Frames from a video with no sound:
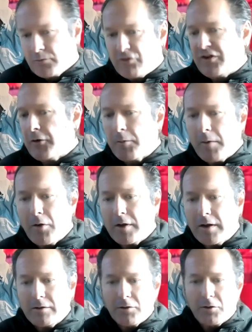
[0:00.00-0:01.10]

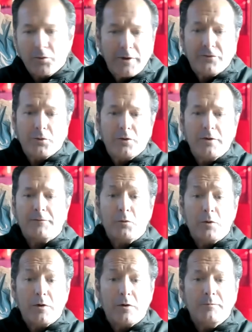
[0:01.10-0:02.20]
ceremony, little ritual, if you
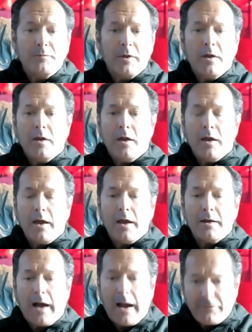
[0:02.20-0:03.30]
will.
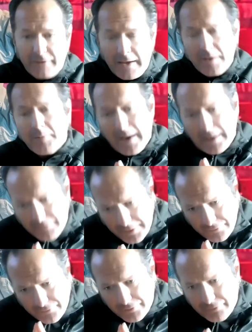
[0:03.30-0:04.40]
And I stated my
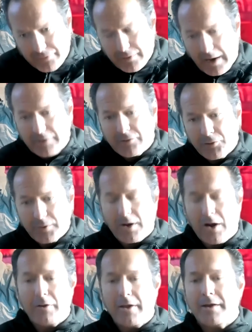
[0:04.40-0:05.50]
intention. I do
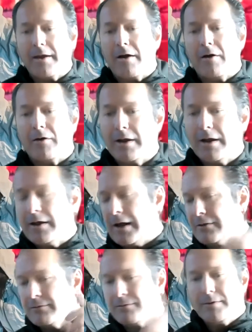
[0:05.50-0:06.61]
recall that now. I, I
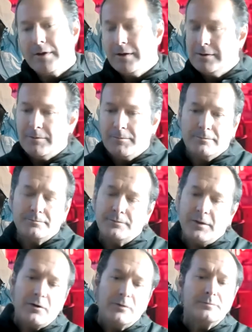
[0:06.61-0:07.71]

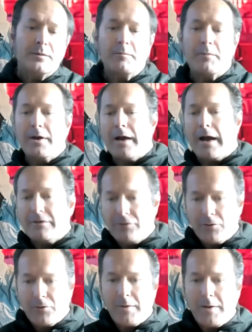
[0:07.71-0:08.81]
you know, but I
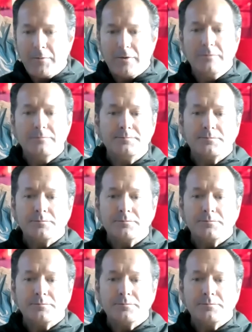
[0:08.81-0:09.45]
do remember